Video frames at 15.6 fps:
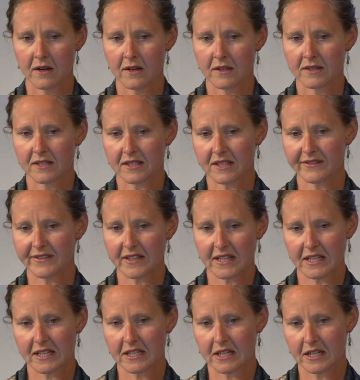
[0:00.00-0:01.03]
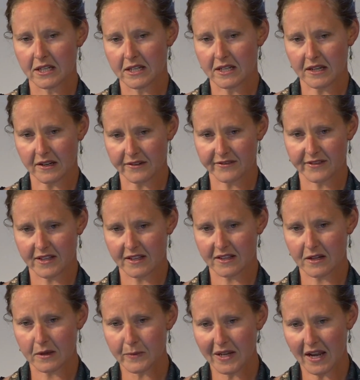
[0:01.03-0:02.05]
significant enough that
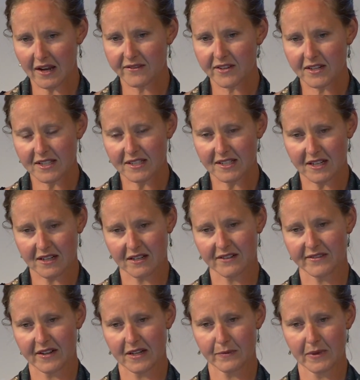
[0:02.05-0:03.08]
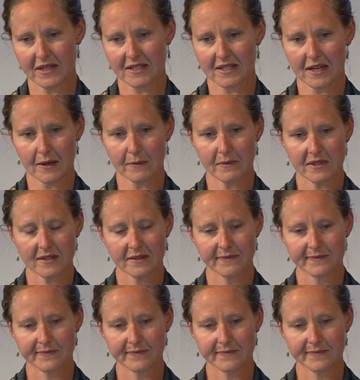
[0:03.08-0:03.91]
their behavior has terrified me at times.